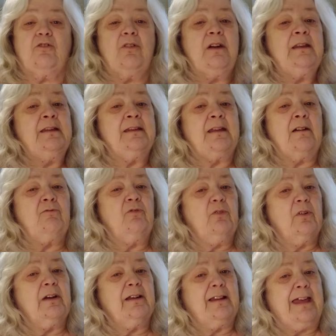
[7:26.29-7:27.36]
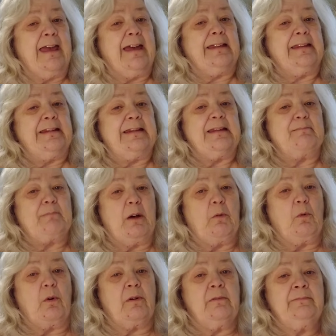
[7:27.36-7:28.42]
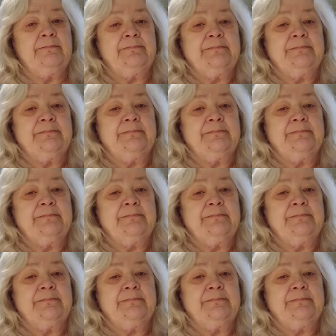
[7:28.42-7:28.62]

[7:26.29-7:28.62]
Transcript: Granny don't grill out anymore.